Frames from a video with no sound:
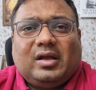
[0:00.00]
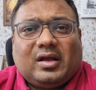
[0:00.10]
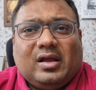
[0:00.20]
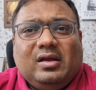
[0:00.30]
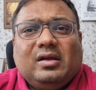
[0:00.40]

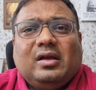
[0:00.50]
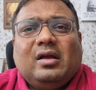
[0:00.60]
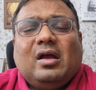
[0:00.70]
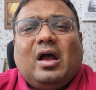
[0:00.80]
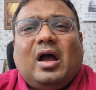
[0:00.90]
Okay?
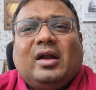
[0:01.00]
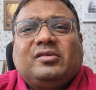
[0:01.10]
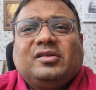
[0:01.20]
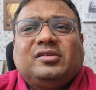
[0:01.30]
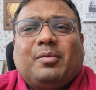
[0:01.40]
And
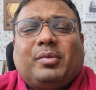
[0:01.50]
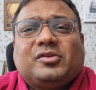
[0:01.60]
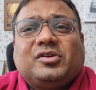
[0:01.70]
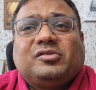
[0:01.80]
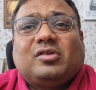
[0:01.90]
since I
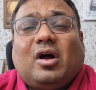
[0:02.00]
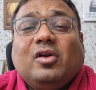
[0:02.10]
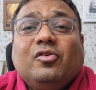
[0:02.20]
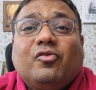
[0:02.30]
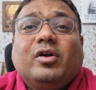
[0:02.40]
purchased
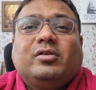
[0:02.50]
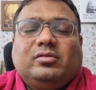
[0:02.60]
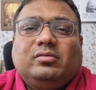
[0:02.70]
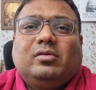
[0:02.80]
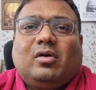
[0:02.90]
100